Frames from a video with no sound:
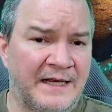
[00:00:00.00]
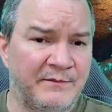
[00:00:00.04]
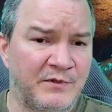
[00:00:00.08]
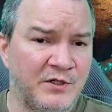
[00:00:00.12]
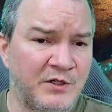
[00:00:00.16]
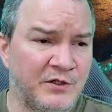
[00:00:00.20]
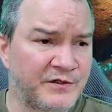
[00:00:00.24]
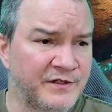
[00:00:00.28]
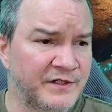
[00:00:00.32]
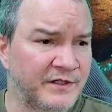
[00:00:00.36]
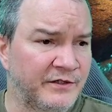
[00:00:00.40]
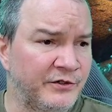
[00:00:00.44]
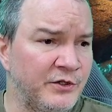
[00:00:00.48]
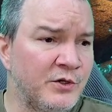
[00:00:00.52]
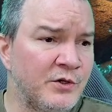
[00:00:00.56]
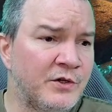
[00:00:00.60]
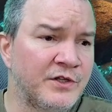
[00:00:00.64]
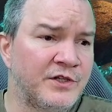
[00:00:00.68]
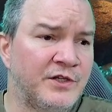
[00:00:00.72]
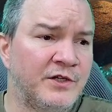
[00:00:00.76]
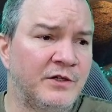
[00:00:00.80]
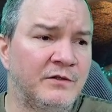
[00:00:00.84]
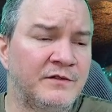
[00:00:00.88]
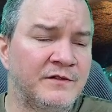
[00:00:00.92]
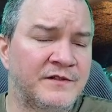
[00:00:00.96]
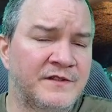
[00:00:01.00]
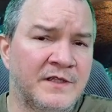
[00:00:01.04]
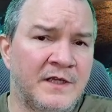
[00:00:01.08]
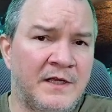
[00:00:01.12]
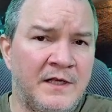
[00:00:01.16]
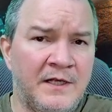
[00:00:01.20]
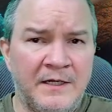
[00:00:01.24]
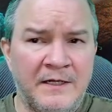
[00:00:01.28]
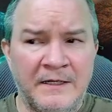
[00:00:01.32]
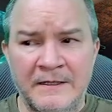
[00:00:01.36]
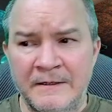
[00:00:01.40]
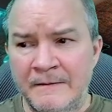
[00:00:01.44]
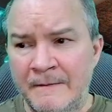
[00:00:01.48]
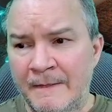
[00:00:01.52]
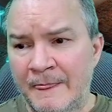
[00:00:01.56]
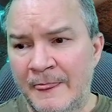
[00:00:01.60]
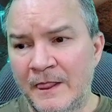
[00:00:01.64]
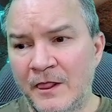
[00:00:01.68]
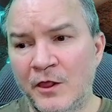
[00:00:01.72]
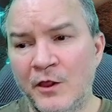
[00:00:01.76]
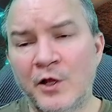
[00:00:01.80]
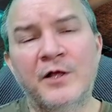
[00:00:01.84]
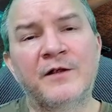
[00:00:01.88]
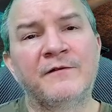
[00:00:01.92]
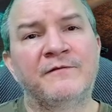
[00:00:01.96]
using, or you could use?
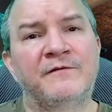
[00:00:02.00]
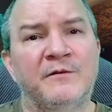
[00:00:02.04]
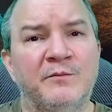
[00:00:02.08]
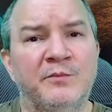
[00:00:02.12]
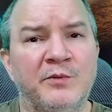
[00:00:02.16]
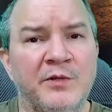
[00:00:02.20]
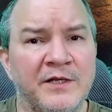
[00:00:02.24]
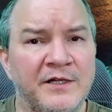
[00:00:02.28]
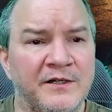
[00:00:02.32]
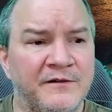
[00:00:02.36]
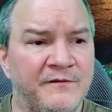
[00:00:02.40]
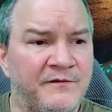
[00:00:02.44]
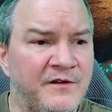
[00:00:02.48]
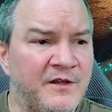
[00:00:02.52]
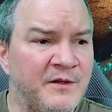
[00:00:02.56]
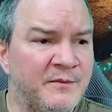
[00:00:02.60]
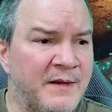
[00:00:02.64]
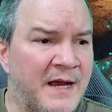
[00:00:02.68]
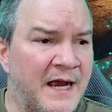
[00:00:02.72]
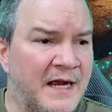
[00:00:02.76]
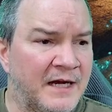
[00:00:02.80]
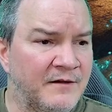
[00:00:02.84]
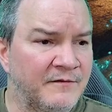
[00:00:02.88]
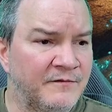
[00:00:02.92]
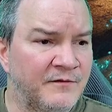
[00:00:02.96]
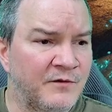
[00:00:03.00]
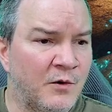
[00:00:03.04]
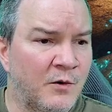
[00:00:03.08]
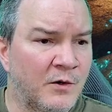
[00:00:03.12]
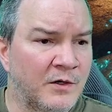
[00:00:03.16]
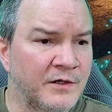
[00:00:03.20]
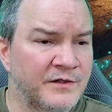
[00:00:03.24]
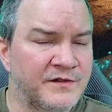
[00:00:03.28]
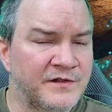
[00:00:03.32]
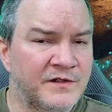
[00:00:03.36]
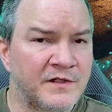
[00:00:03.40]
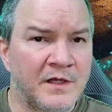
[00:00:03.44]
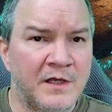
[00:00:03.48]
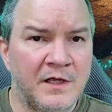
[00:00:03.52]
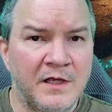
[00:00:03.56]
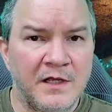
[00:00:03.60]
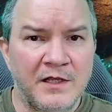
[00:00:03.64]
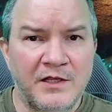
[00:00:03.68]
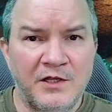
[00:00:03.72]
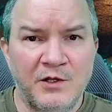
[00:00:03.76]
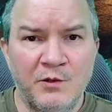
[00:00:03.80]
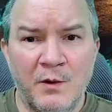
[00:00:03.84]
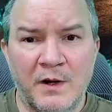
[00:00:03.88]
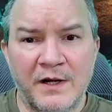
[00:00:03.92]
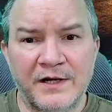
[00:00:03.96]
Looking for player feedback, of course.
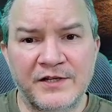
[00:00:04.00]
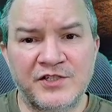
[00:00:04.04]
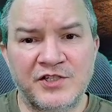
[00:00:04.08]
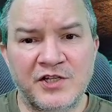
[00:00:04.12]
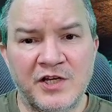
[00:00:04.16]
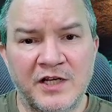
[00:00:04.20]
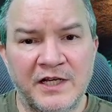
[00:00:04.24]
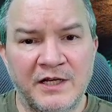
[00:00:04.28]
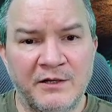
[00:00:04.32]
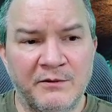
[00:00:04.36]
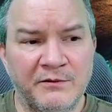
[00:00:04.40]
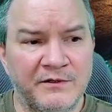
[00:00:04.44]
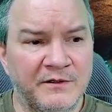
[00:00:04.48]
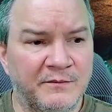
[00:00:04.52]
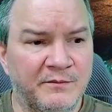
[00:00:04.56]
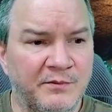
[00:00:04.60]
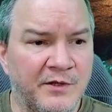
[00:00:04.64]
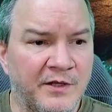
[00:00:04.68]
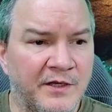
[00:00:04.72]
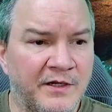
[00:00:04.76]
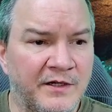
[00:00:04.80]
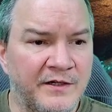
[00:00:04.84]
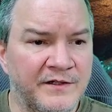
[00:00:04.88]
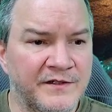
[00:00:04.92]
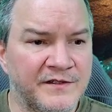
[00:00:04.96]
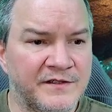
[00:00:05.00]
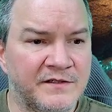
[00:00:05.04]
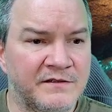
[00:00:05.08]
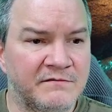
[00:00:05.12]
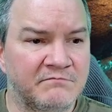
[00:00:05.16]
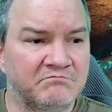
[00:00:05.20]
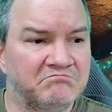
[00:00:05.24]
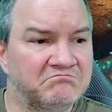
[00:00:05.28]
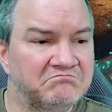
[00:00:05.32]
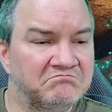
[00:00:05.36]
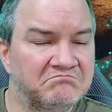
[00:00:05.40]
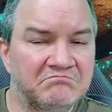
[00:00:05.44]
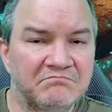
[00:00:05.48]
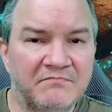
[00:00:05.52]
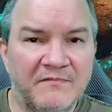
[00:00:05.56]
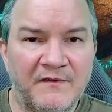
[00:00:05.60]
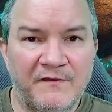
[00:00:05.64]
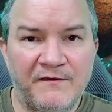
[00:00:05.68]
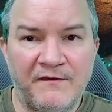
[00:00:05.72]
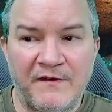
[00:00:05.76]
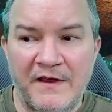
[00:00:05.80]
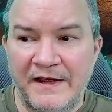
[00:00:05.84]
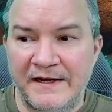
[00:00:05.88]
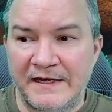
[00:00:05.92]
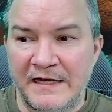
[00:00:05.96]
You want to check in with your players,
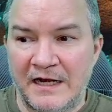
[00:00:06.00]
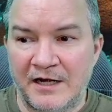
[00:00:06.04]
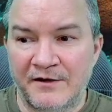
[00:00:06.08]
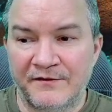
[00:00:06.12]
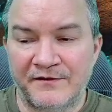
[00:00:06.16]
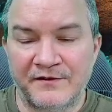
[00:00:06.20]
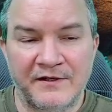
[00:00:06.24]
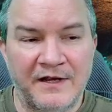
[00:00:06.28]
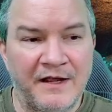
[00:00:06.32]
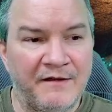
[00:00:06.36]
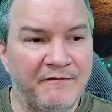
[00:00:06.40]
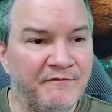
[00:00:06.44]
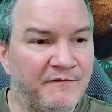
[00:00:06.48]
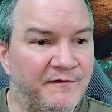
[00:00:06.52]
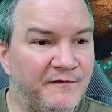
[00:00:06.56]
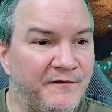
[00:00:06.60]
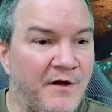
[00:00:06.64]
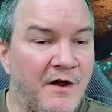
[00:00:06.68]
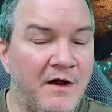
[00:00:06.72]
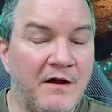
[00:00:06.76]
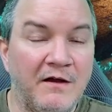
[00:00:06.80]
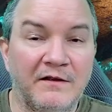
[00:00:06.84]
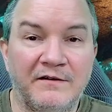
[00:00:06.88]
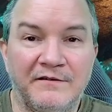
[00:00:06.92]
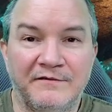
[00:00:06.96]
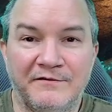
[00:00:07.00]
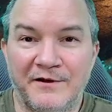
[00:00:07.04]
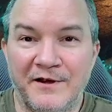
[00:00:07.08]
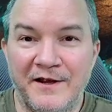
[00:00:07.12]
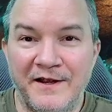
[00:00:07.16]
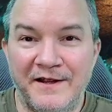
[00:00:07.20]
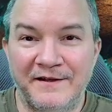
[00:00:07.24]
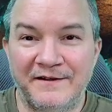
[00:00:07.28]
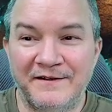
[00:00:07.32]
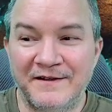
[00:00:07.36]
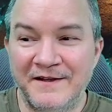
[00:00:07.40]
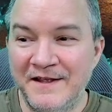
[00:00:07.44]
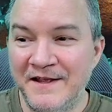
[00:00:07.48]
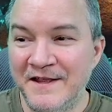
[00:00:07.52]
find out if they're having fun, right?